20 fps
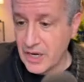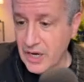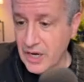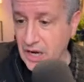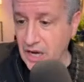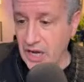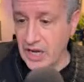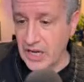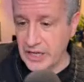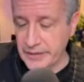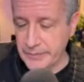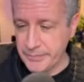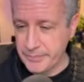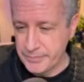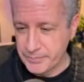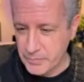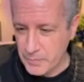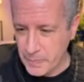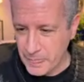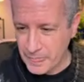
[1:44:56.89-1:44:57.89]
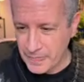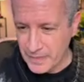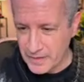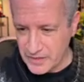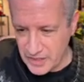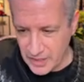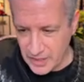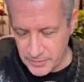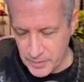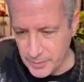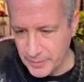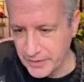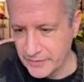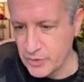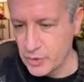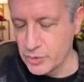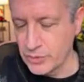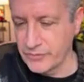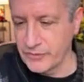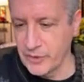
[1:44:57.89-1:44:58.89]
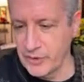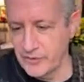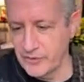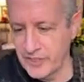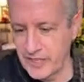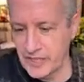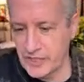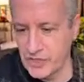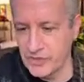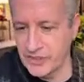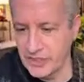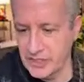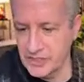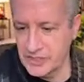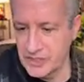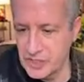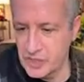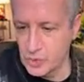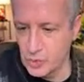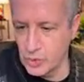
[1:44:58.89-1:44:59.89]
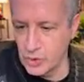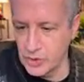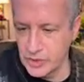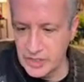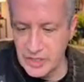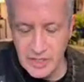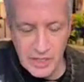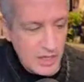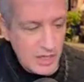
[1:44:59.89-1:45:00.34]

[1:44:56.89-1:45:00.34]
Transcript: Yep, you might have to do a verification thing on Discord.